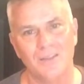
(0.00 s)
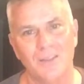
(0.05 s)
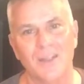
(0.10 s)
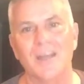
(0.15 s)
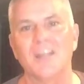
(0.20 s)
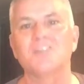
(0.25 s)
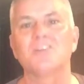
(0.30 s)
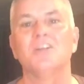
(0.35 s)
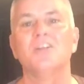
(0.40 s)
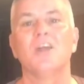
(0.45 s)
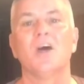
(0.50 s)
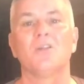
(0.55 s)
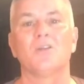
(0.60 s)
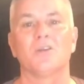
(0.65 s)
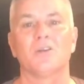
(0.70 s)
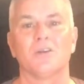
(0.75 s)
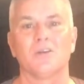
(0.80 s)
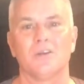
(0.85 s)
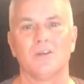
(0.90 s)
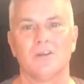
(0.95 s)
than as
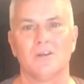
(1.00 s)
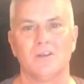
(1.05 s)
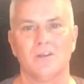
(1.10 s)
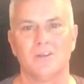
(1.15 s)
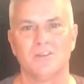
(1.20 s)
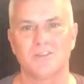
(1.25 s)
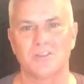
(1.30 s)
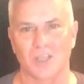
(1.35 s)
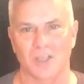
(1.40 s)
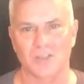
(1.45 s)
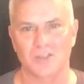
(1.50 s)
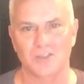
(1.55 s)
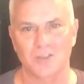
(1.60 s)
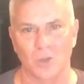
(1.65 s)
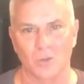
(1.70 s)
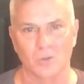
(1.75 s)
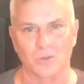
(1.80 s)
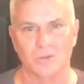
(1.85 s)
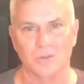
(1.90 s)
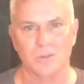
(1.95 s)
another sick
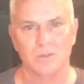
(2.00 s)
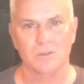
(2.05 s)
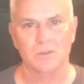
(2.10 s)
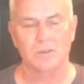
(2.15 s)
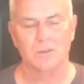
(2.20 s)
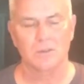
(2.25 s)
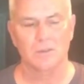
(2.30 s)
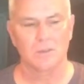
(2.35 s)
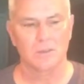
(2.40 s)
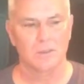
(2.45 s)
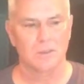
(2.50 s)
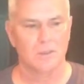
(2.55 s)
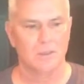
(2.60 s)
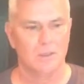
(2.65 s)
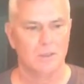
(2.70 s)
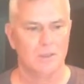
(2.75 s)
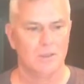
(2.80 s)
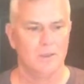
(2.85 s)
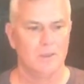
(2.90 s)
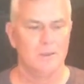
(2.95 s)
soldier.
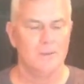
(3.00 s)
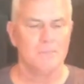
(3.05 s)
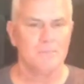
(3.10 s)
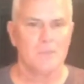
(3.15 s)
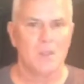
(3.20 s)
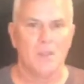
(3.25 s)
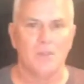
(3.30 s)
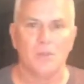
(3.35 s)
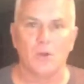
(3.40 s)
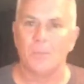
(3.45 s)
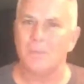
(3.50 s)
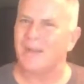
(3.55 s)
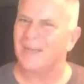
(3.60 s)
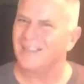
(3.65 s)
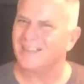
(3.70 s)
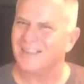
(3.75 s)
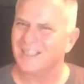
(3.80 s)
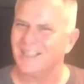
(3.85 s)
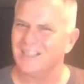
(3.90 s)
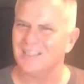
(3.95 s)
There were
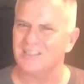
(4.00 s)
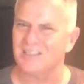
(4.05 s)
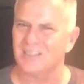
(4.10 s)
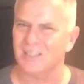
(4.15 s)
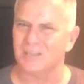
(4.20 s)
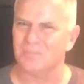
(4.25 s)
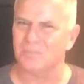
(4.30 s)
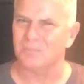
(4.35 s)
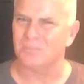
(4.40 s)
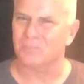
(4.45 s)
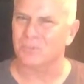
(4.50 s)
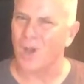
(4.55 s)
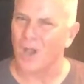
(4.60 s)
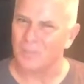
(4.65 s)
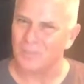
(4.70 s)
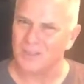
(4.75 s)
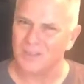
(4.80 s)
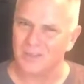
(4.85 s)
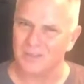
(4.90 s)
many things that brought